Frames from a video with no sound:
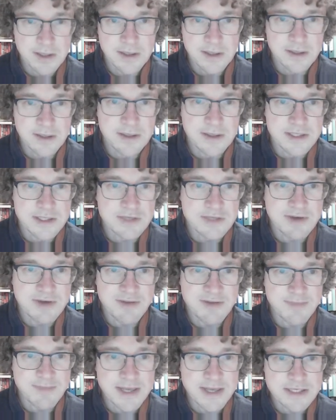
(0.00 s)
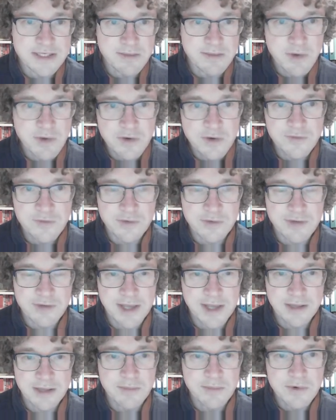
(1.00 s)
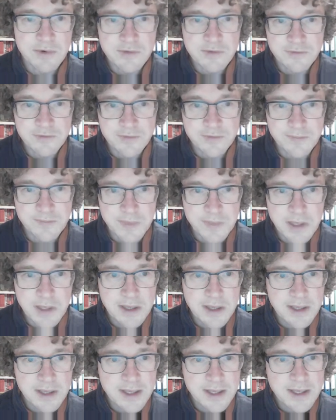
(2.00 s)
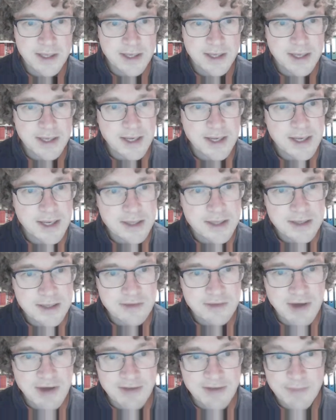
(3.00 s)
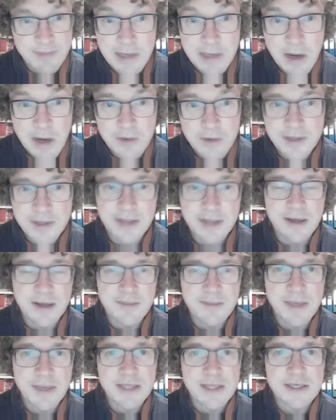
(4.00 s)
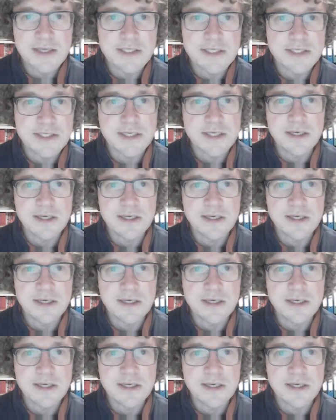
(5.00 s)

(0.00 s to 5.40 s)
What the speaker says: this graph makes a move, a random move. In the graph below that, I make this